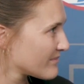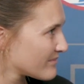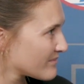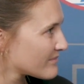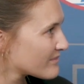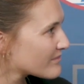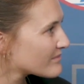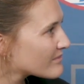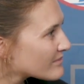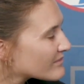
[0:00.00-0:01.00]

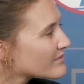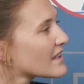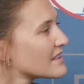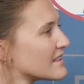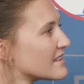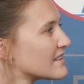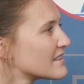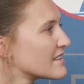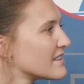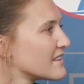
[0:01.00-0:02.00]

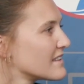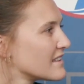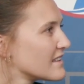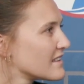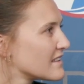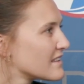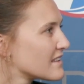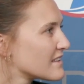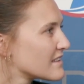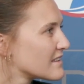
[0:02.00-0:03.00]

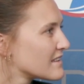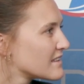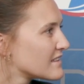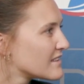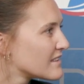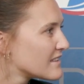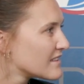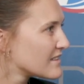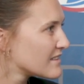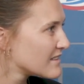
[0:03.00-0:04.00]

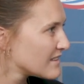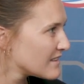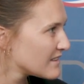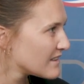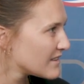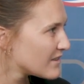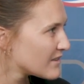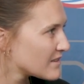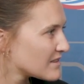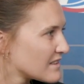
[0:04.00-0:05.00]

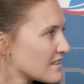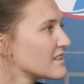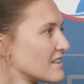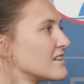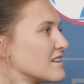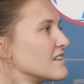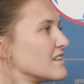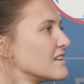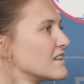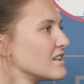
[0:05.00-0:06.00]

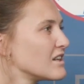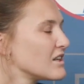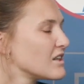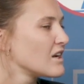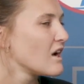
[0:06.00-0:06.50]
[no speech]